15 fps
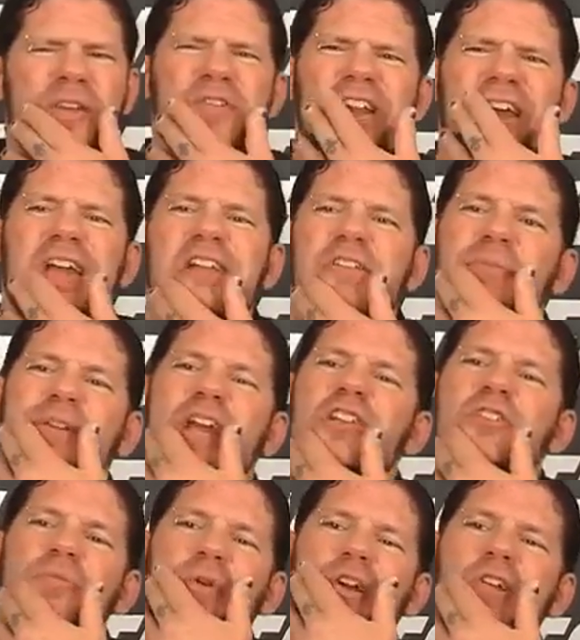like I had some
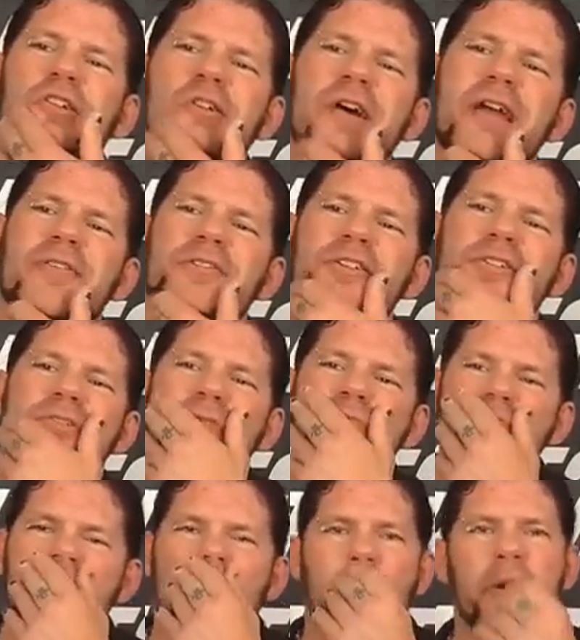ketchup right here. Do I have any?
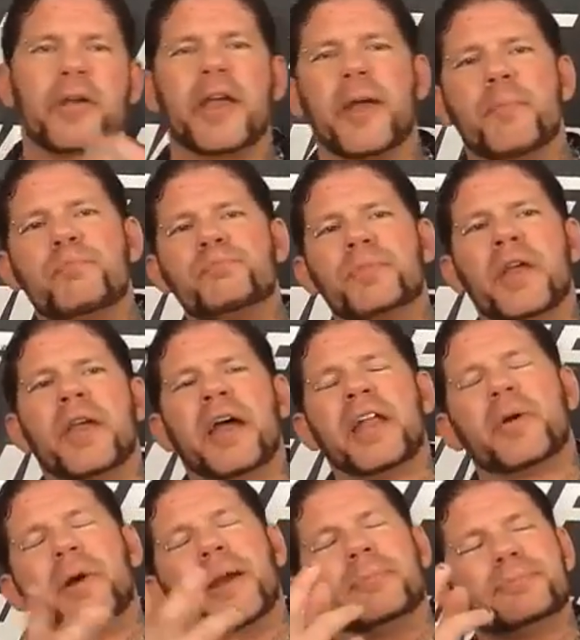No, okay. Anyway,